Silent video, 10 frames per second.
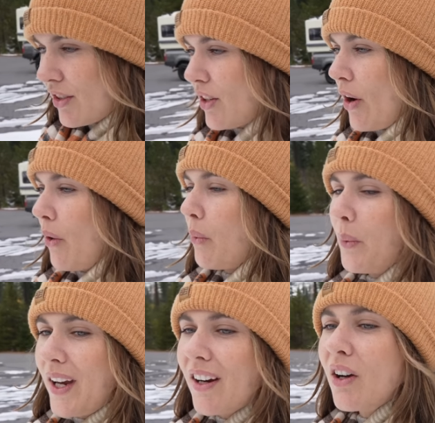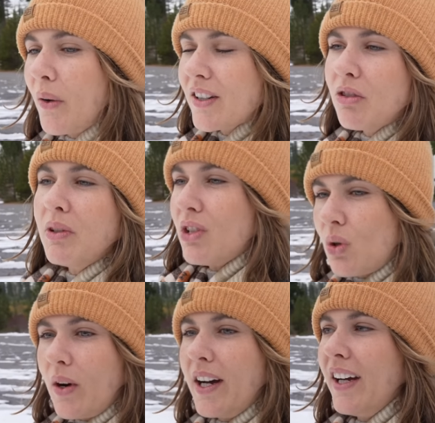So we are going to
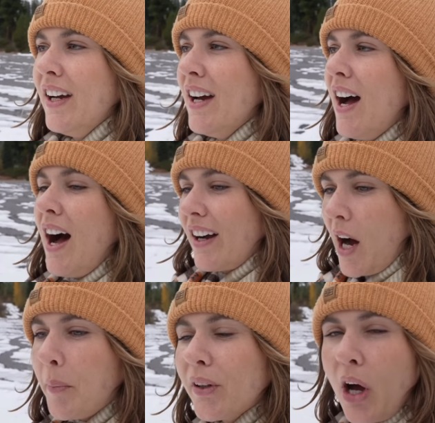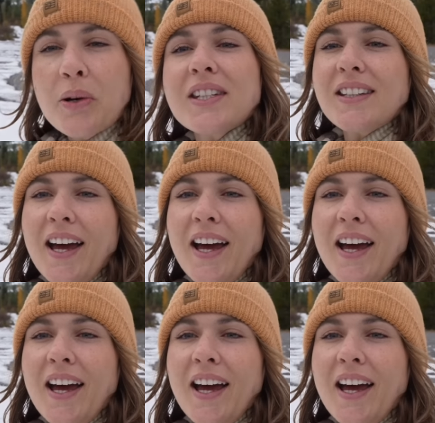enjoy a couple cozy